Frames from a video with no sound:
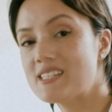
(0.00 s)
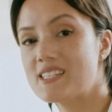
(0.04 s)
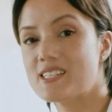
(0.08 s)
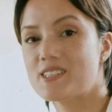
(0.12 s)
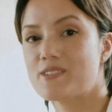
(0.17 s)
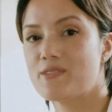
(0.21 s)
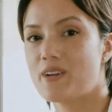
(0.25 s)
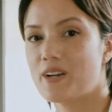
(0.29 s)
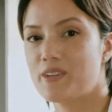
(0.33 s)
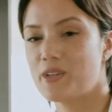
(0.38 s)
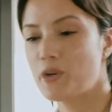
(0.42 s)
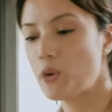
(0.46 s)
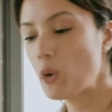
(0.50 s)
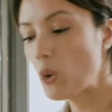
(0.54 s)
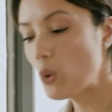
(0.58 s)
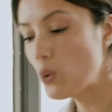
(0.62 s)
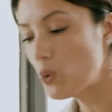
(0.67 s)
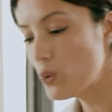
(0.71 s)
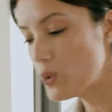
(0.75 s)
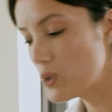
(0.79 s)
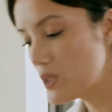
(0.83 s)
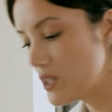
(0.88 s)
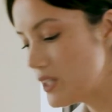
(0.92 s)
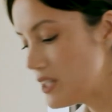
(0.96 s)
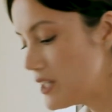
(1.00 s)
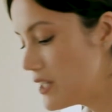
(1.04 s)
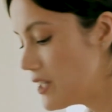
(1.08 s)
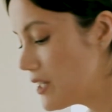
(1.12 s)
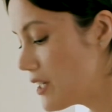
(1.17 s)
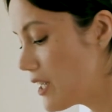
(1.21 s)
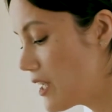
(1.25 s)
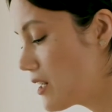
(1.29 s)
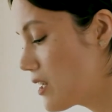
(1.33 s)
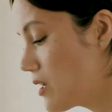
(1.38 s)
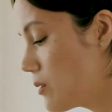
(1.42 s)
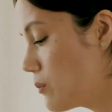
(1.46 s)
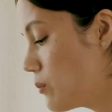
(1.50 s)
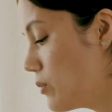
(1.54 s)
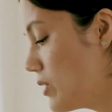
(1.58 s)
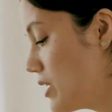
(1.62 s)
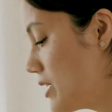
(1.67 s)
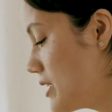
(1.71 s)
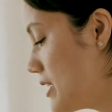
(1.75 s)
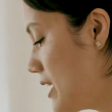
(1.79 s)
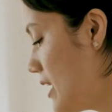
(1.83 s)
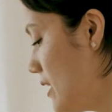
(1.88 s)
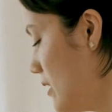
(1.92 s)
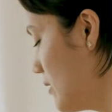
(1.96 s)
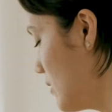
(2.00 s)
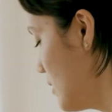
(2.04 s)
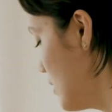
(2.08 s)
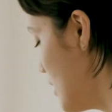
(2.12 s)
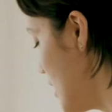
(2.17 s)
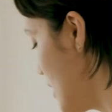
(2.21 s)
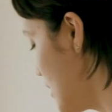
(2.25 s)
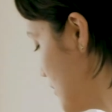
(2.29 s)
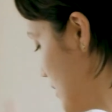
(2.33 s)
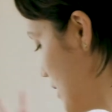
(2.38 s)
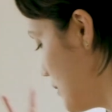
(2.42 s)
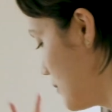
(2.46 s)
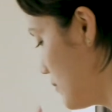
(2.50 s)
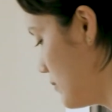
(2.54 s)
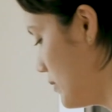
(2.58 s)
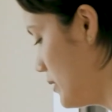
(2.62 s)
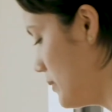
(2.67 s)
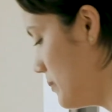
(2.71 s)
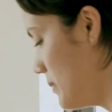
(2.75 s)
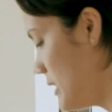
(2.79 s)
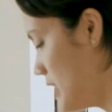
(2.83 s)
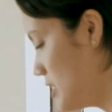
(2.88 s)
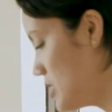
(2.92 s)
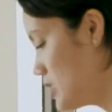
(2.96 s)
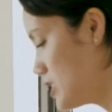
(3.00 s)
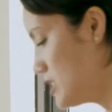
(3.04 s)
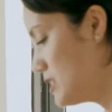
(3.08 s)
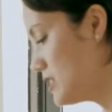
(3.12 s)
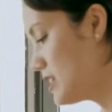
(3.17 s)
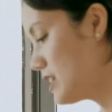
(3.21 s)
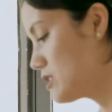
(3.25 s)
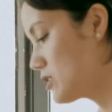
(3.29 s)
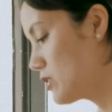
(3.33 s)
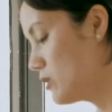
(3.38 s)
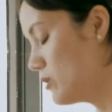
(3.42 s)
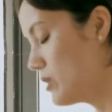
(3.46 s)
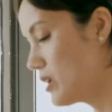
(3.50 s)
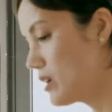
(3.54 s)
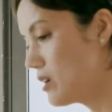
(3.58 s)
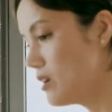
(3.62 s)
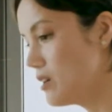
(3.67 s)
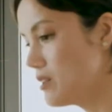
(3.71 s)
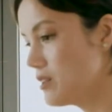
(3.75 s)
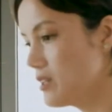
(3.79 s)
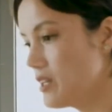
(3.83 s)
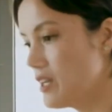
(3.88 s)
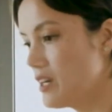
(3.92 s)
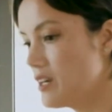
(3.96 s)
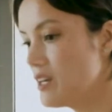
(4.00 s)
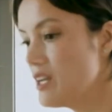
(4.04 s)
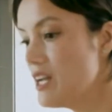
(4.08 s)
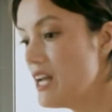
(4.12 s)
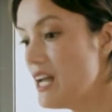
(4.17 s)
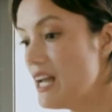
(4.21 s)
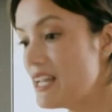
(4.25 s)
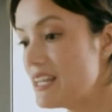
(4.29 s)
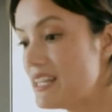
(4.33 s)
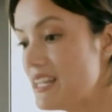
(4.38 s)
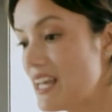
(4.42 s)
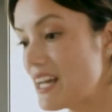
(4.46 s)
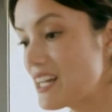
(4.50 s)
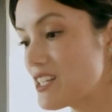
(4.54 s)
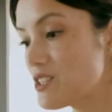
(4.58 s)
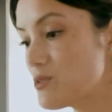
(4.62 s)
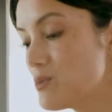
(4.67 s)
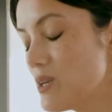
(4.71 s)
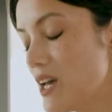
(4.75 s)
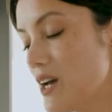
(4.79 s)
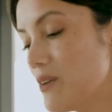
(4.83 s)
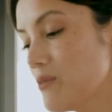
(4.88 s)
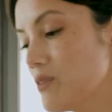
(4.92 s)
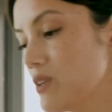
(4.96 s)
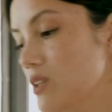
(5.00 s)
is very cooling and can bring down a lot of the inflammation that's going on there. Next, we have